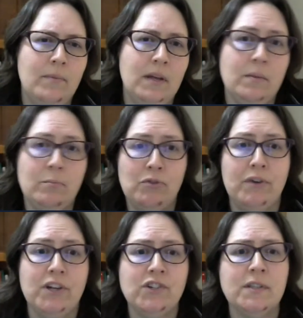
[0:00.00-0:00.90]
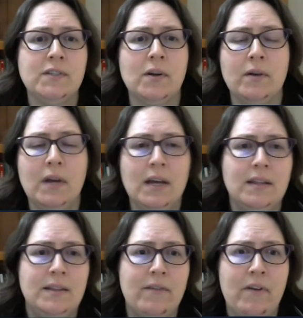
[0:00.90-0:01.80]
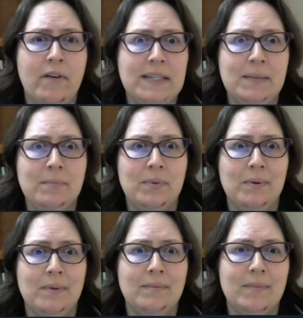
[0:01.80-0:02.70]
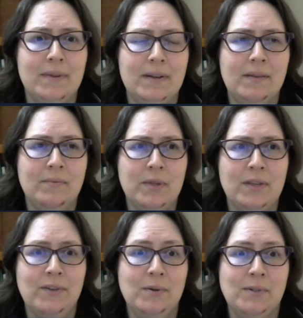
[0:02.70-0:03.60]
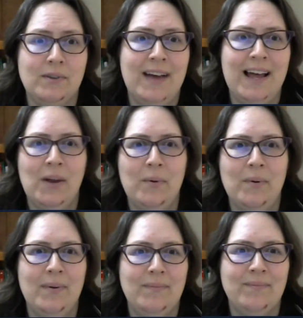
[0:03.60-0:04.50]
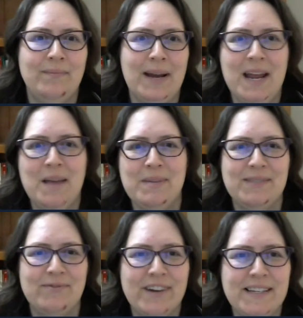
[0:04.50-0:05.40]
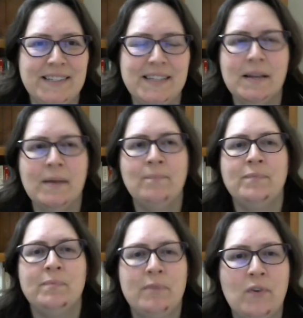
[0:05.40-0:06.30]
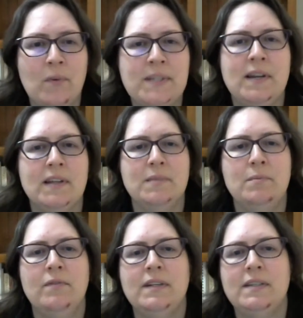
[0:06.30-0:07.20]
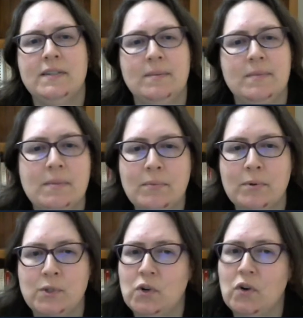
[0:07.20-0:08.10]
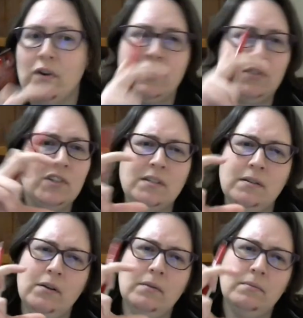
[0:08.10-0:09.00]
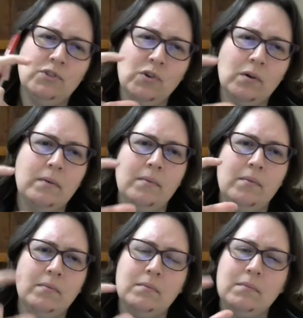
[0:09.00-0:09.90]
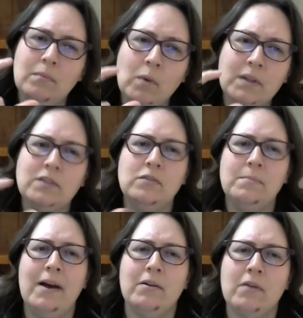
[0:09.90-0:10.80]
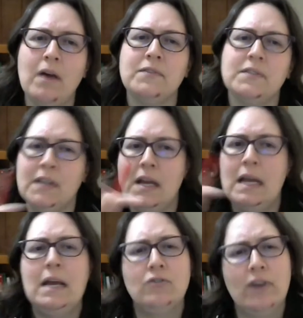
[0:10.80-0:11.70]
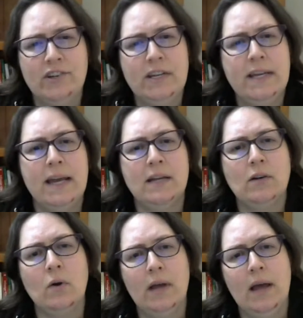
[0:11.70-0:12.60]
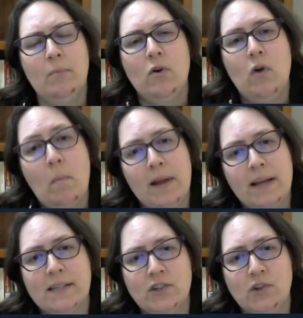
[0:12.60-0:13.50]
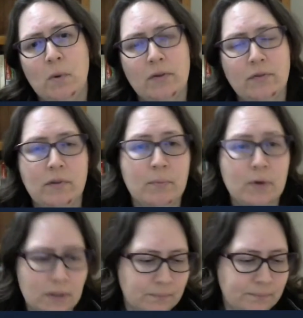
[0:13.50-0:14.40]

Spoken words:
in a progression, so they're very simple with a few sort of hello, my name is phrases before we start to move into some simple stories, just, you know, short 1 to 2 paragraphs, gradually getting longer and more complex as you work through the book.